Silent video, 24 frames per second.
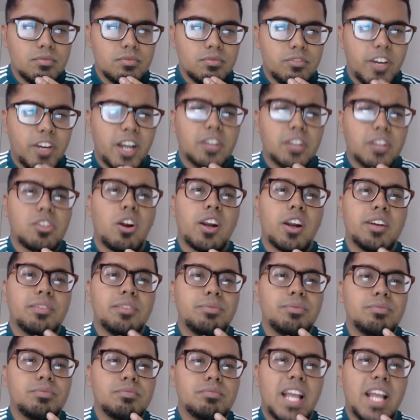Ferrothorn.
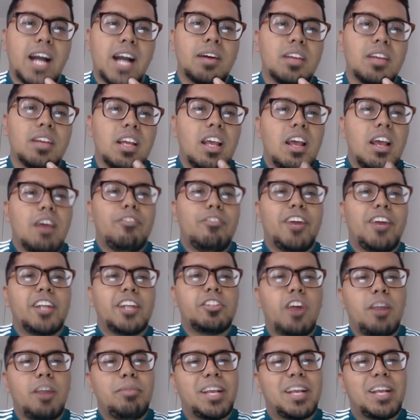Yeah,
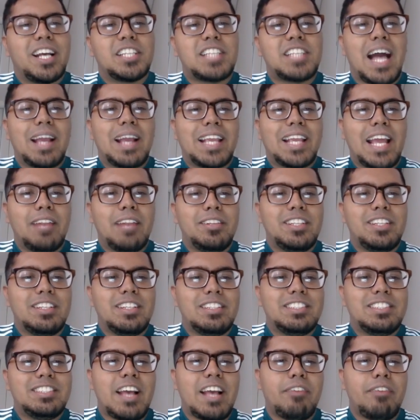Ferrothorn, because I can
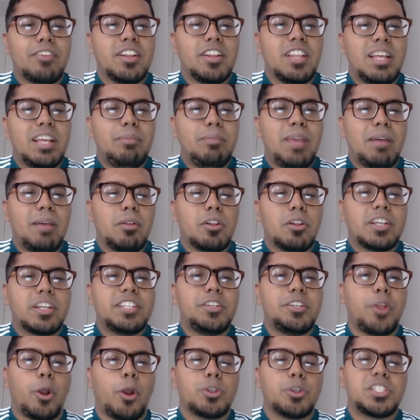definitely be able to,
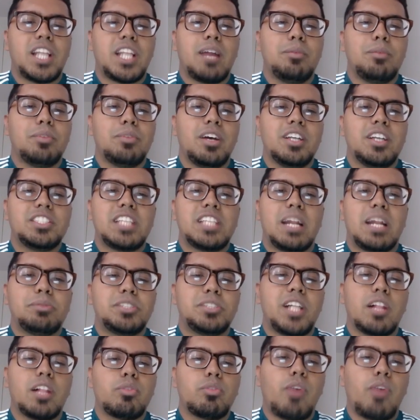you know, set up Stealth